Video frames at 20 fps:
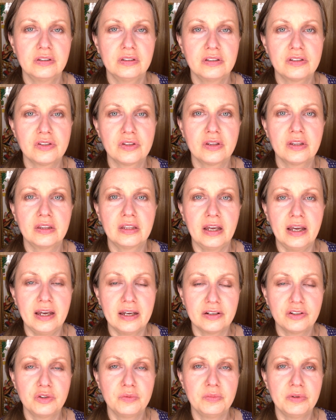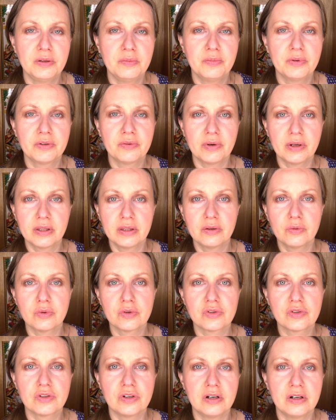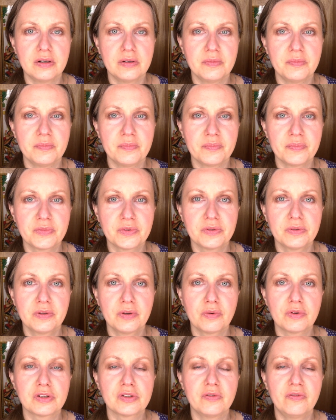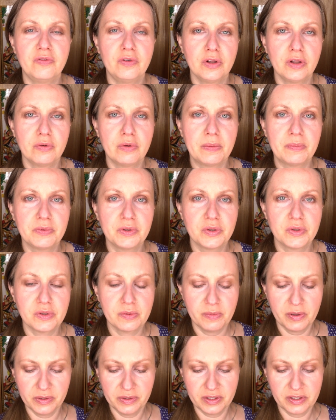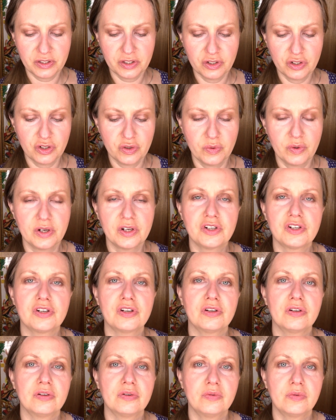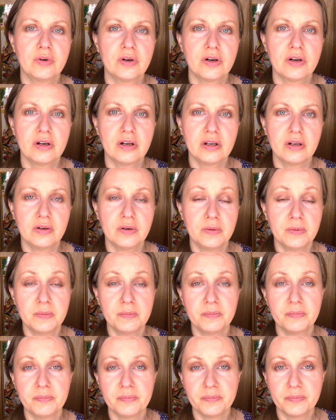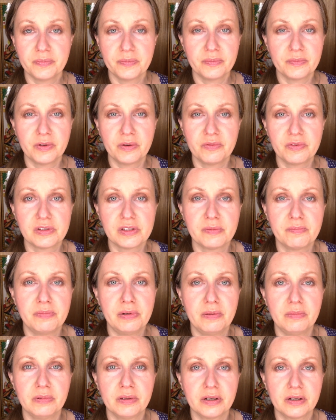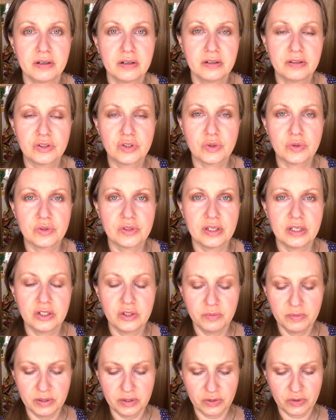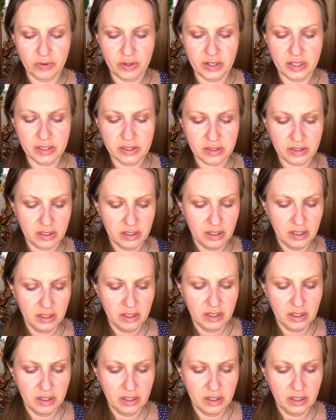It's not that there had to be, but rather there was some follow-up news about that situation where, you know, obviously public concerns had to be addressed.